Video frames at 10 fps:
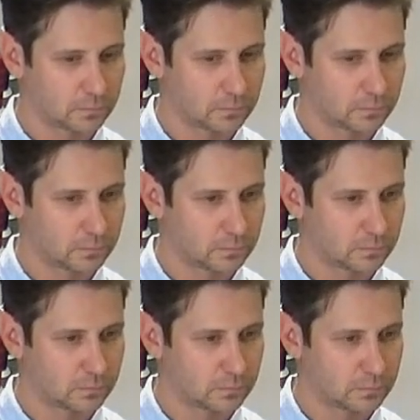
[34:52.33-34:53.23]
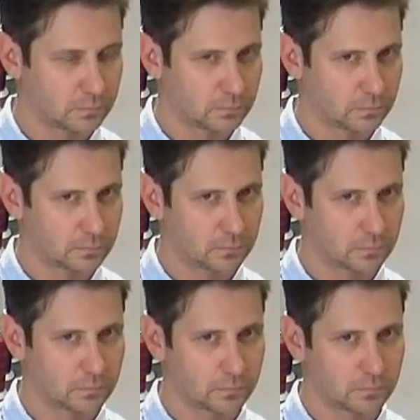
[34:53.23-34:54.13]

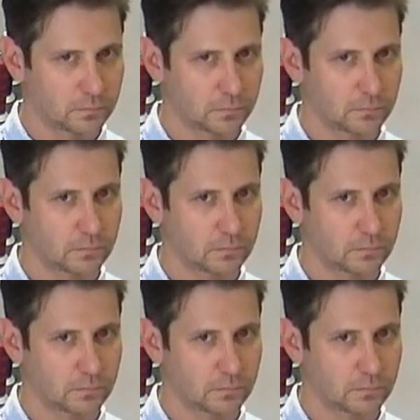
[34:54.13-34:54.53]
(not speaking)